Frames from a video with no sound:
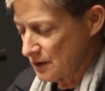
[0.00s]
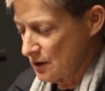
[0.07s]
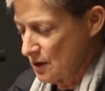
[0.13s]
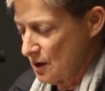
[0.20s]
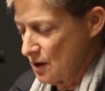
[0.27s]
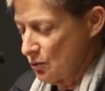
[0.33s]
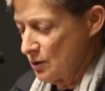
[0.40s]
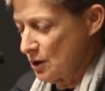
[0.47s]

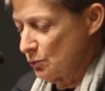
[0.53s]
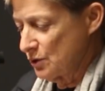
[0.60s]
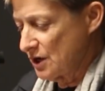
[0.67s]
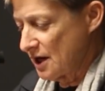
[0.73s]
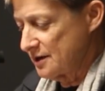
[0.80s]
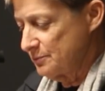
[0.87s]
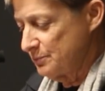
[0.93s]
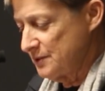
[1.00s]
Where would
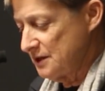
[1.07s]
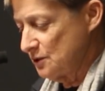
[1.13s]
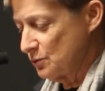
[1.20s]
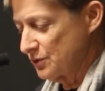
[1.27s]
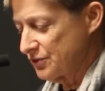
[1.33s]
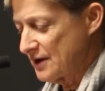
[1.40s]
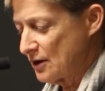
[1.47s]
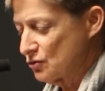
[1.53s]
I be
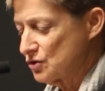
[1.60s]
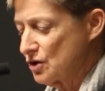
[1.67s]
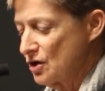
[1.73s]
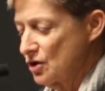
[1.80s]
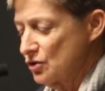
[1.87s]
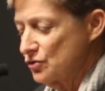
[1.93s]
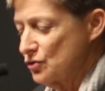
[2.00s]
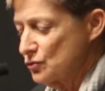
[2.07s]
without
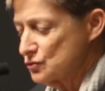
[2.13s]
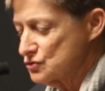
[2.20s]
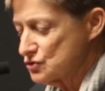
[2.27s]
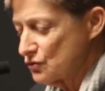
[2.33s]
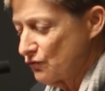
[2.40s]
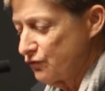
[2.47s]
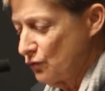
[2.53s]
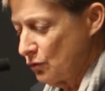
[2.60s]
those
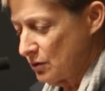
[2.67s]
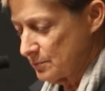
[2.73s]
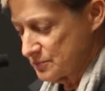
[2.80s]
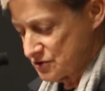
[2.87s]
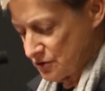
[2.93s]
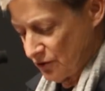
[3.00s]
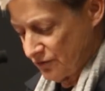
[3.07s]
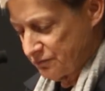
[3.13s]
forms
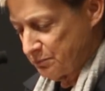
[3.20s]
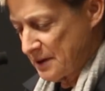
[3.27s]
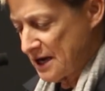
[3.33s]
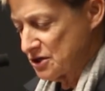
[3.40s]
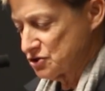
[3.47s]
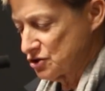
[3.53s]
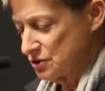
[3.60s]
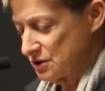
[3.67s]
of
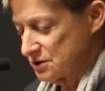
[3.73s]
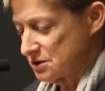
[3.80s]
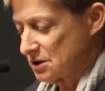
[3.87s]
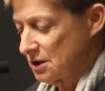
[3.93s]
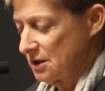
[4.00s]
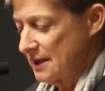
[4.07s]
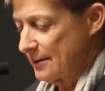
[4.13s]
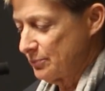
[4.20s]
passionate
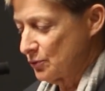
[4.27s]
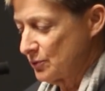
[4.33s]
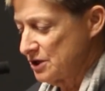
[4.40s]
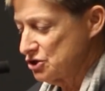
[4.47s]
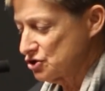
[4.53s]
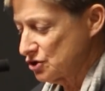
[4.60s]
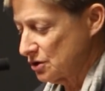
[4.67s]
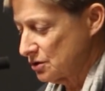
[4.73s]

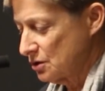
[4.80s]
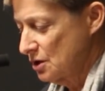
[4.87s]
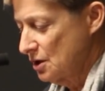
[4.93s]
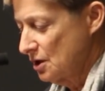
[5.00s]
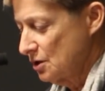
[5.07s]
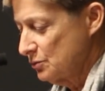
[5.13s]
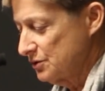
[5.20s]
collaboration with